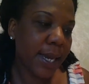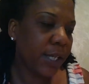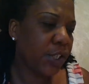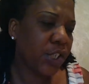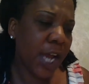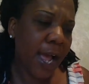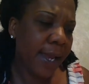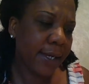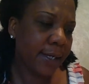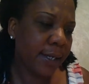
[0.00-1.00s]
a
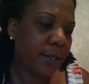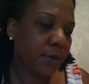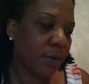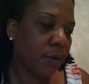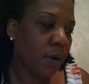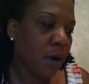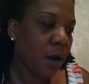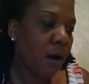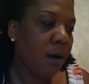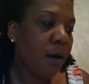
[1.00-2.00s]
giant Negro
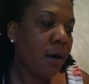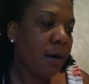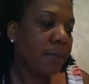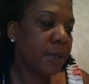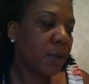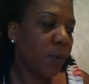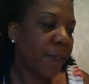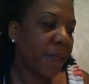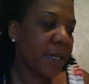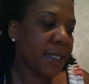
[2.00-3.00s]
armed
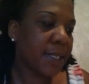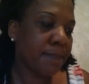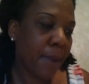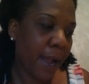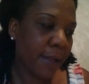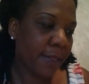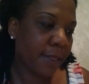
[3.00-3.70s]
with his Smythe,